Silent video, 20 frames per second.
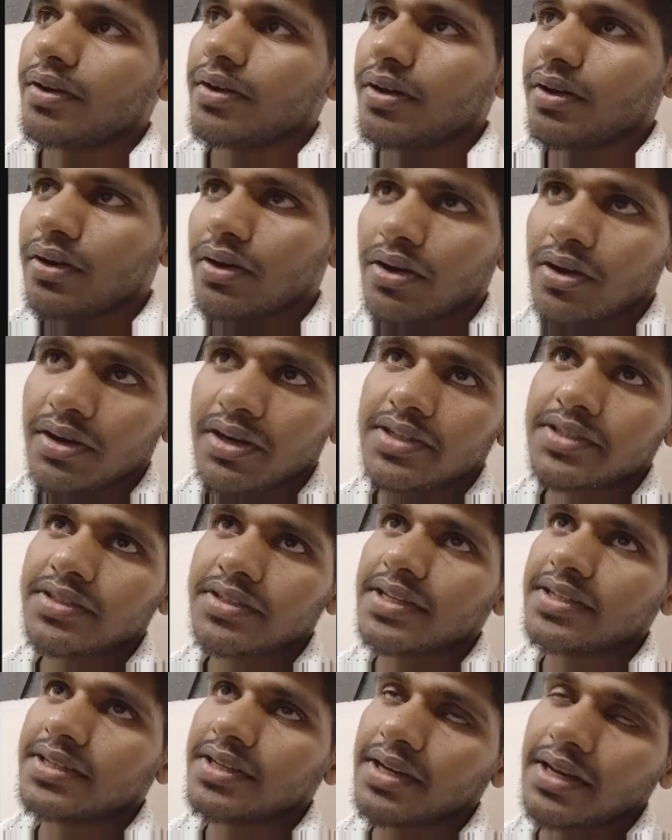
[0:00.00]

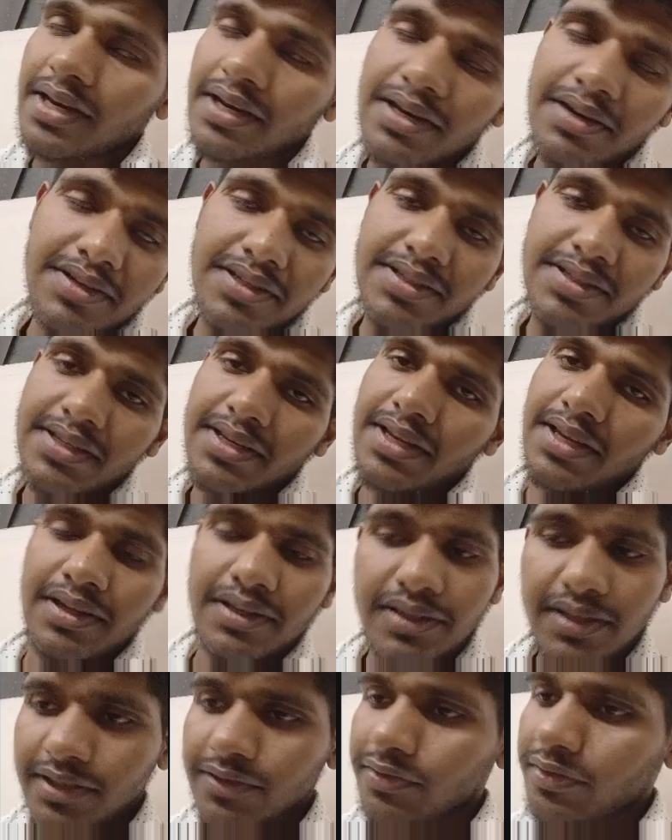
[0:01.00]
orchestration and reasoning.
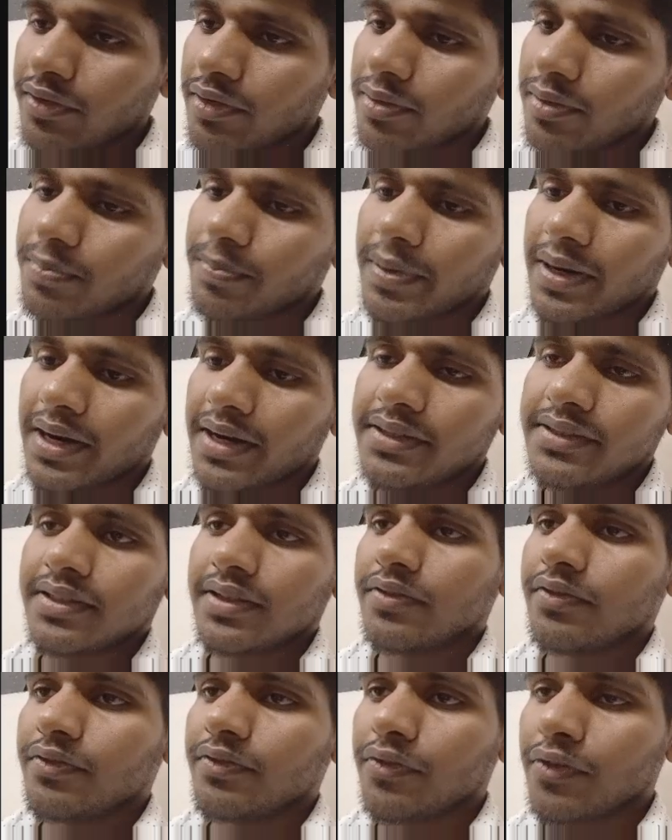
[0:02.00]
There's 4 parts.
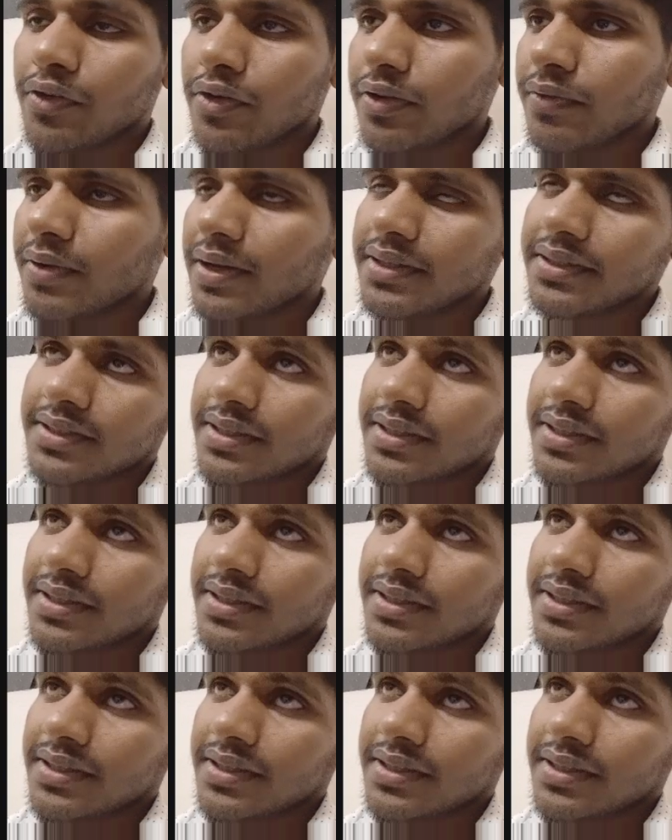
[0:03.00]
Fourth was